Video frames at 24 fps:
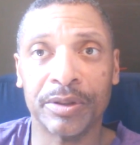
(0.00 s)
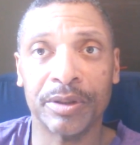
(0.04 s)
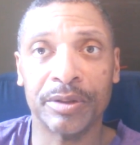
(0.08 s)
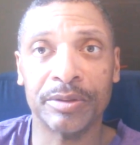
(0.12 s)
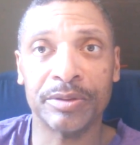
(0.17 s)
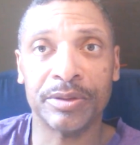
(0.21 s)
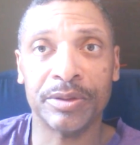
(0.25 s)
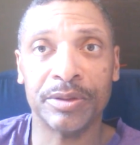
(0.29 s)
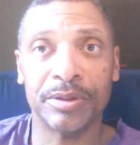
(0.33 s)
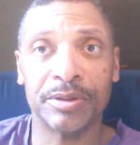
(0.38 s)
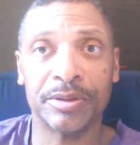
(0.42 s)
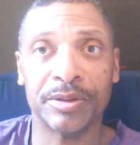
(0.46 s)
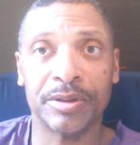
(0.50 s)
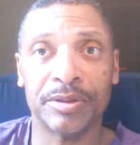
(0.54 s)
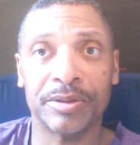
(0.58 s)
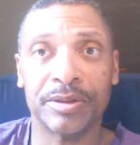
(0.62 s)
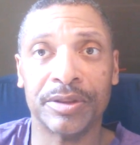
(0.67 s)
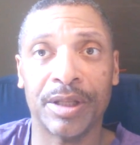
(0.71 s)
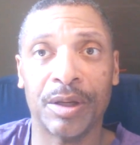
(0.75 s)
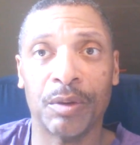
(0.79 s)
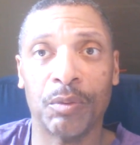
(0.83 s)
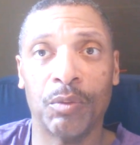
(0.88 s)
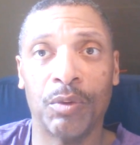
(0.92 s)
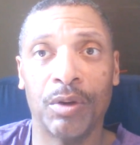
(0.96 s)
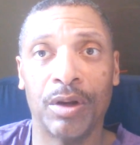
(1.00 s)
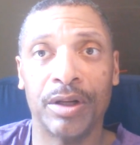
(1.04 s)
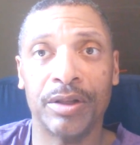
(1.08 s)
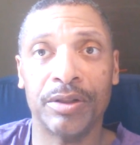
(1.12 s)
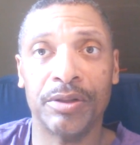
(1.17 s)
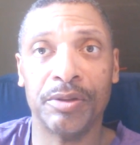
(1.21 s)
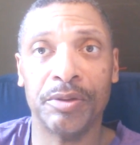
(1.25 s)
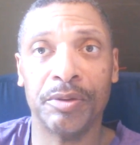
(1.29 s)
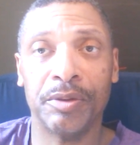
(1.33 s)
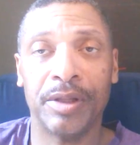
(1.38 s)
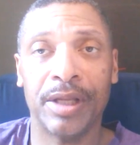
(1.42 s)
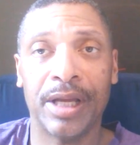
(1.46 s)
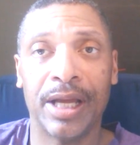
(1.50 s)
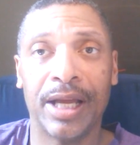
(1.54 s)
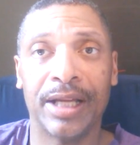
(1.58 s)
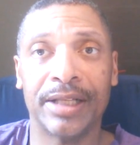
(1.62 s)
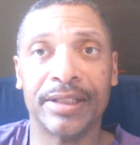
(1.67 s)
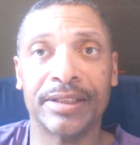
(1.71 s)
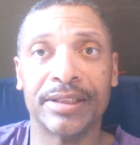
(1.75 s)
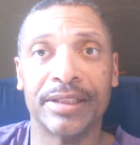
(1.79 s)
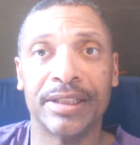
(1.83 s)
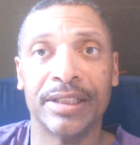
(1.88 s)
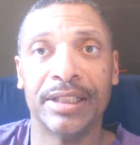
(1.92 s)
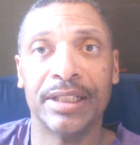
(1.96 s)
those users that want to do
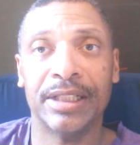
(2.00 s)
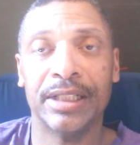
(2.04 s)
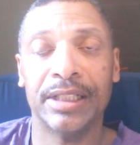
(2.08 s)
that.